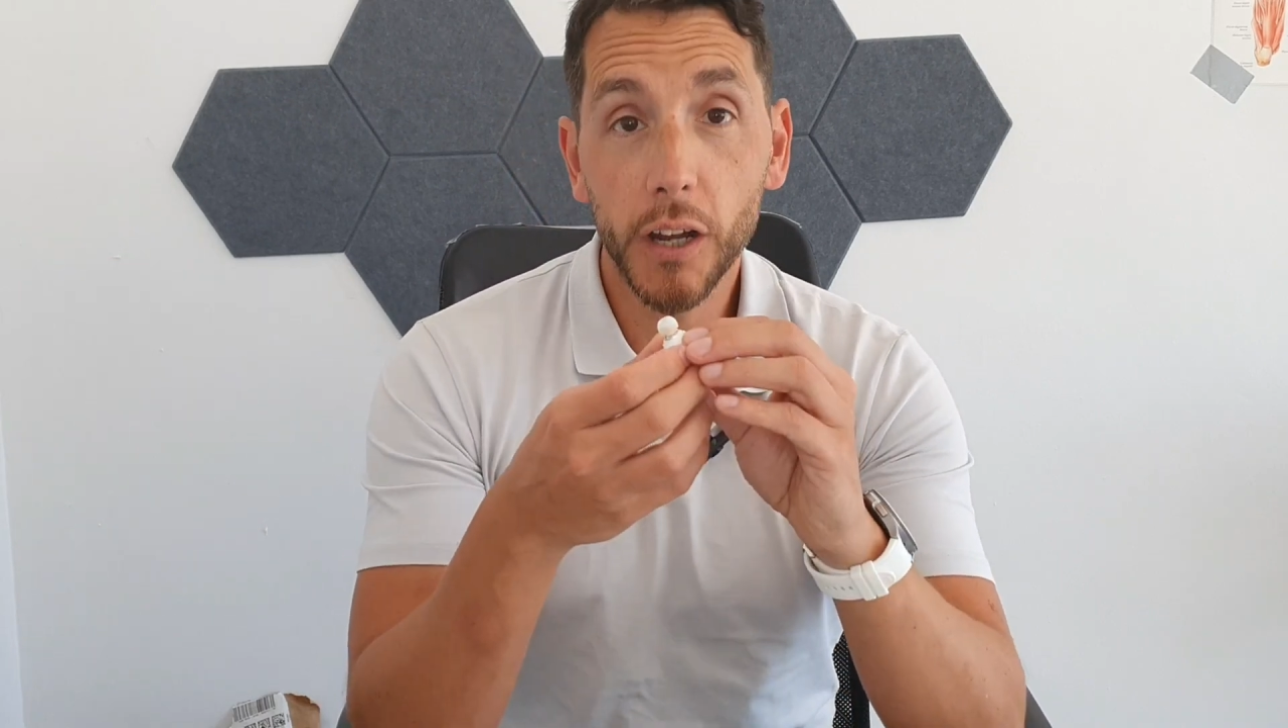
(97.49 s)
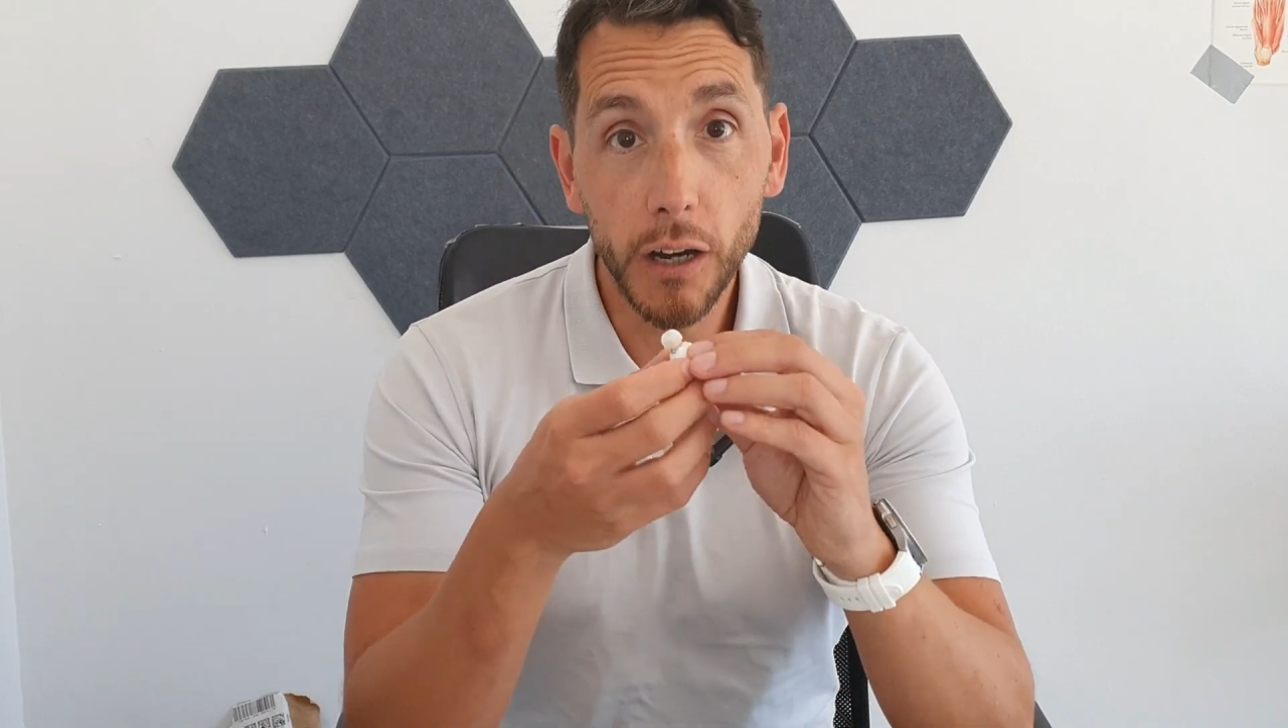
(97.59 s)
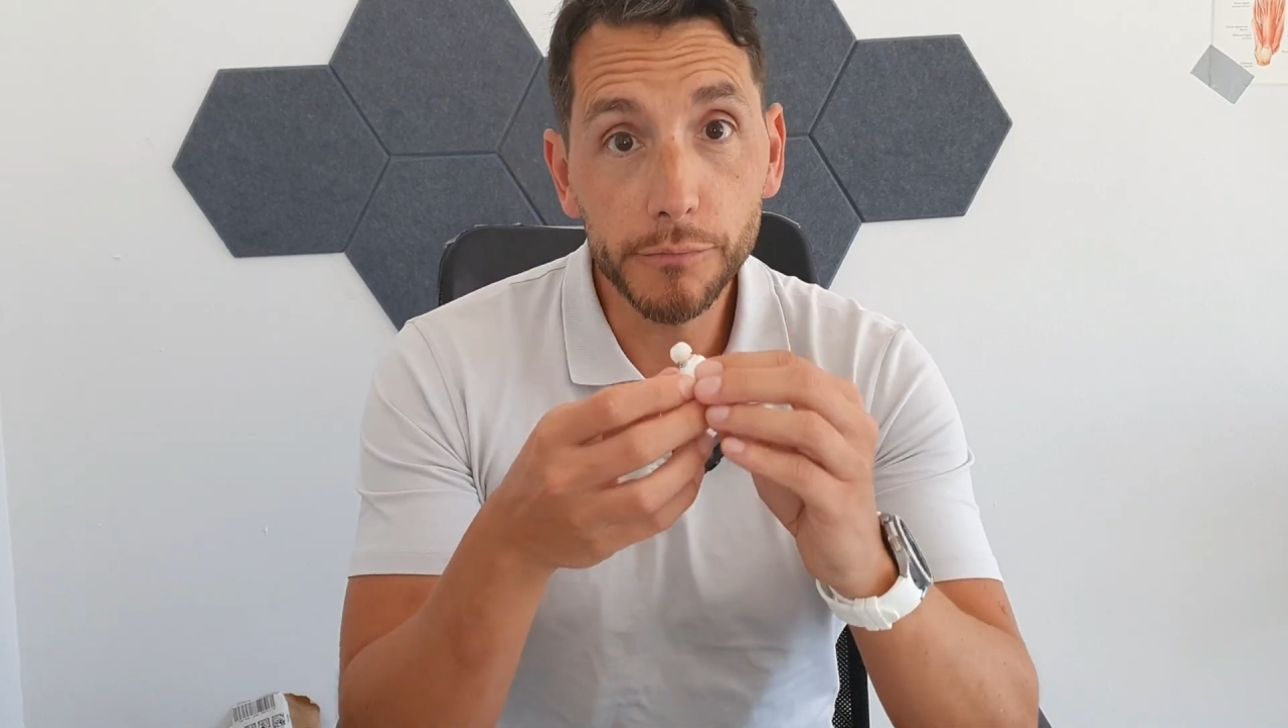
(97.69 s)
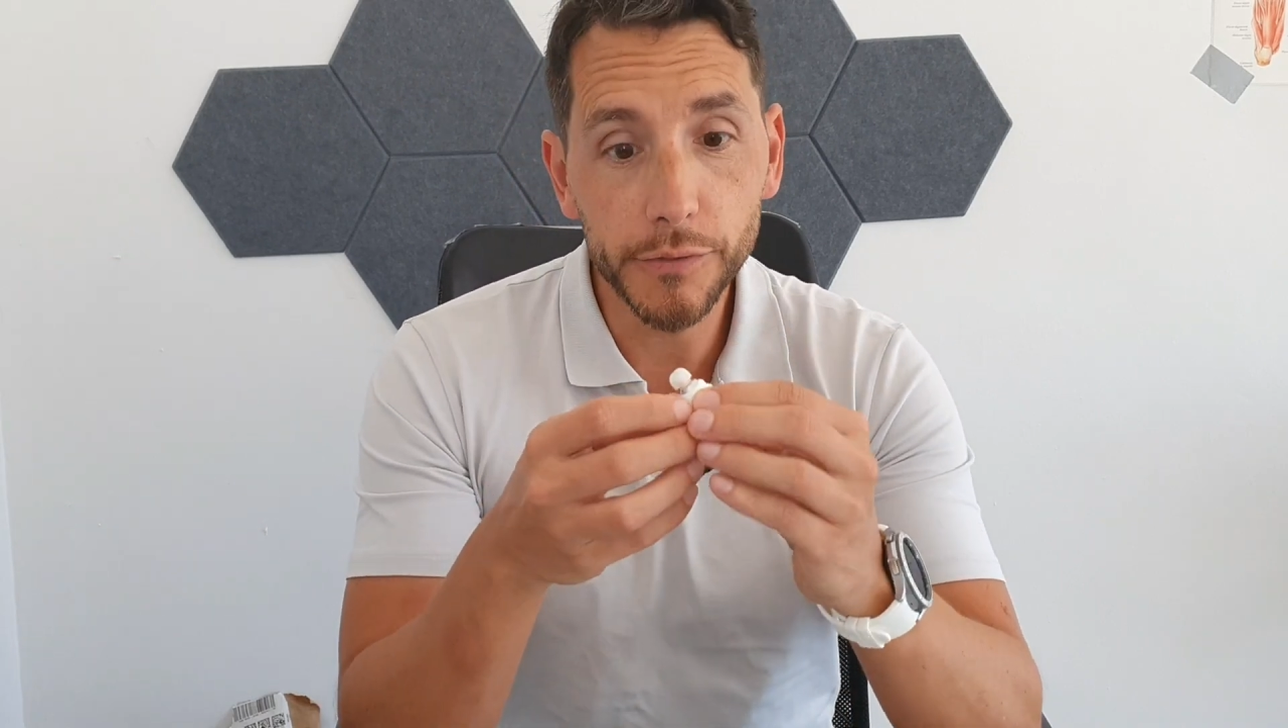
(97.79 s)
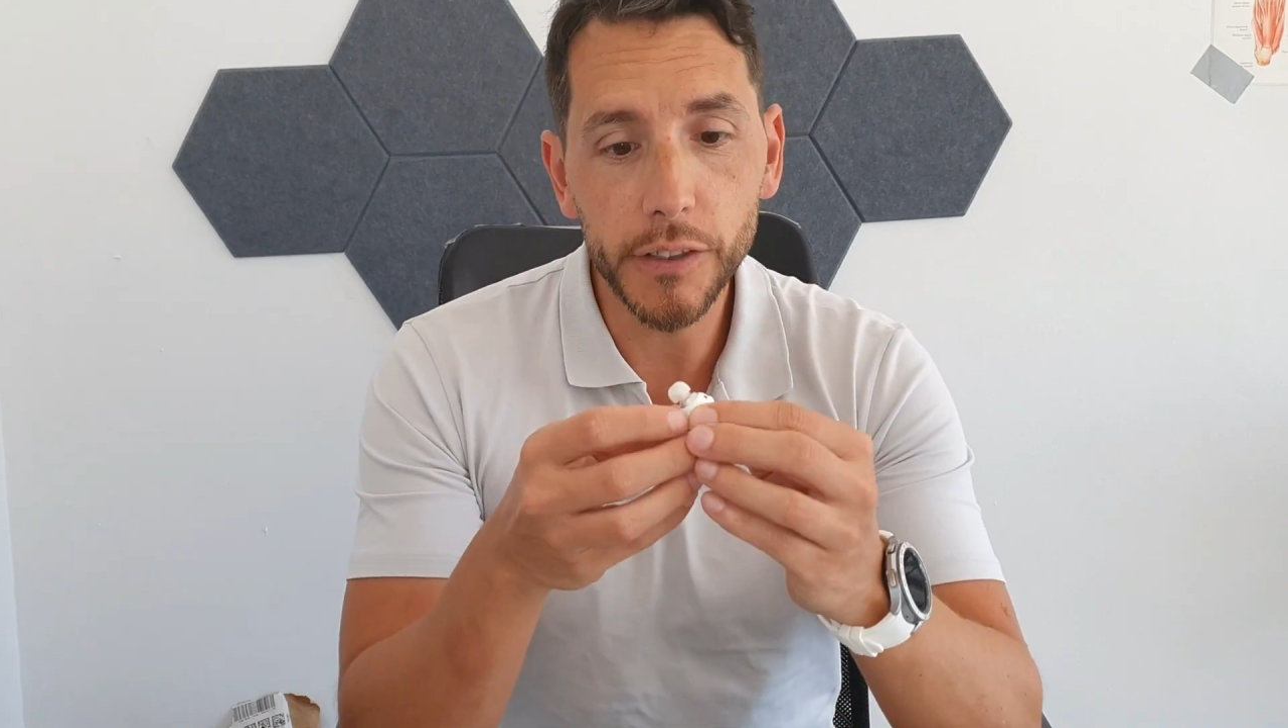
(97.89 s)

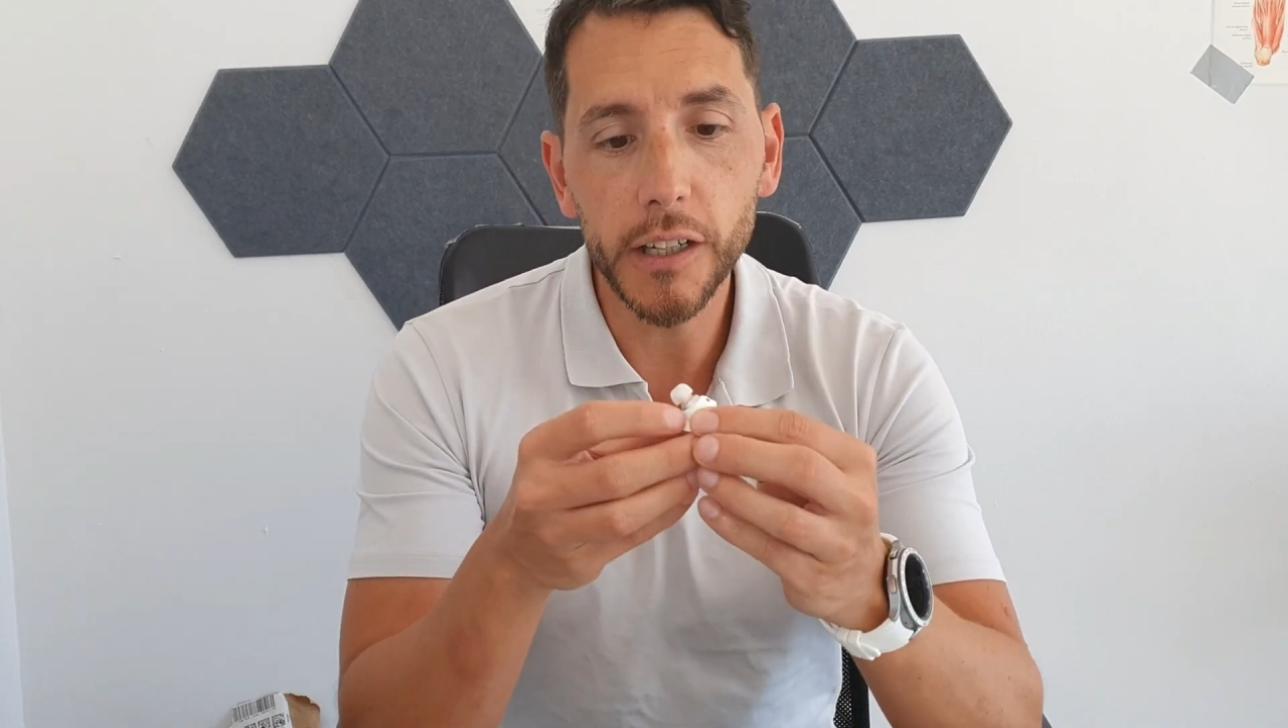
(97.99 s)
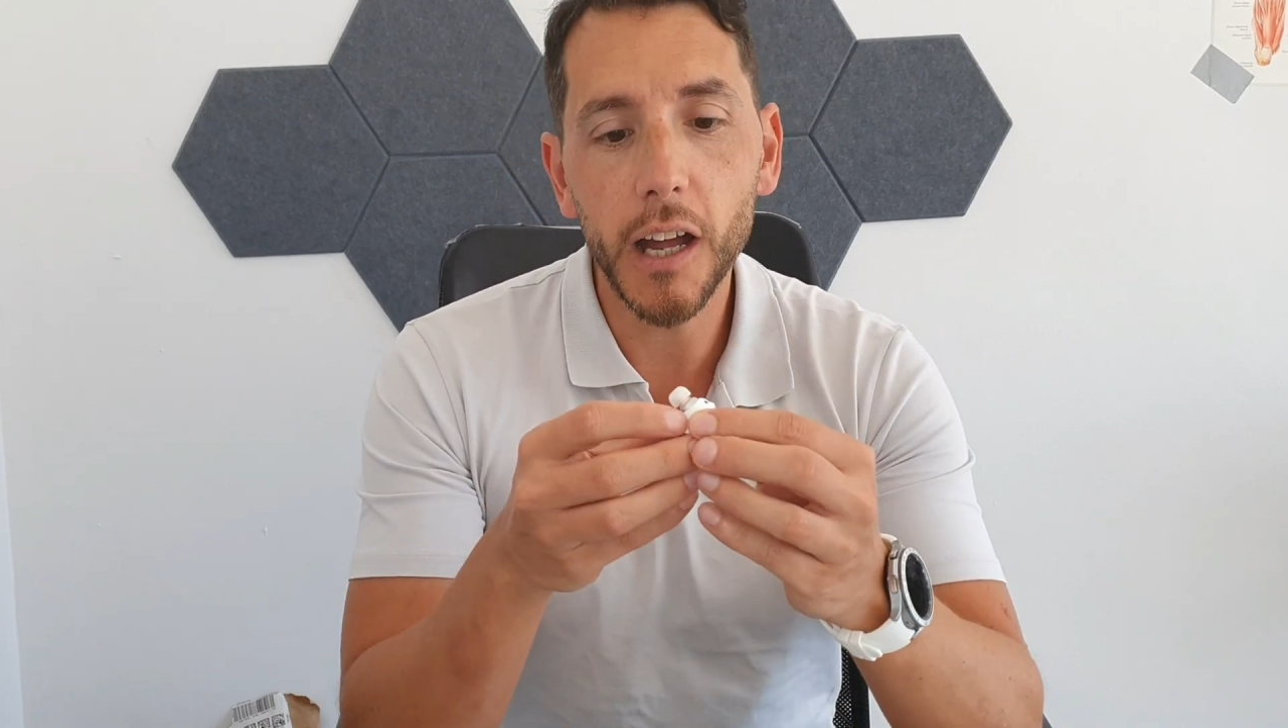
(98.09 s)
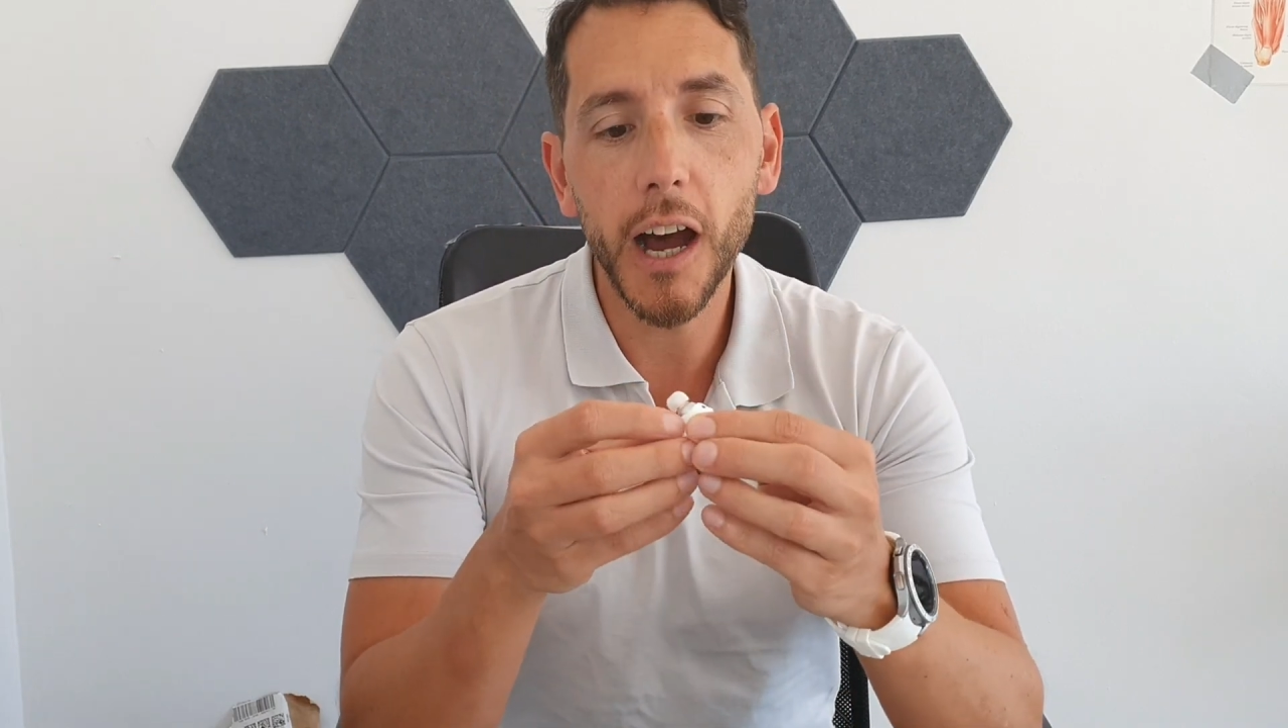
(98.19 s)
comfort,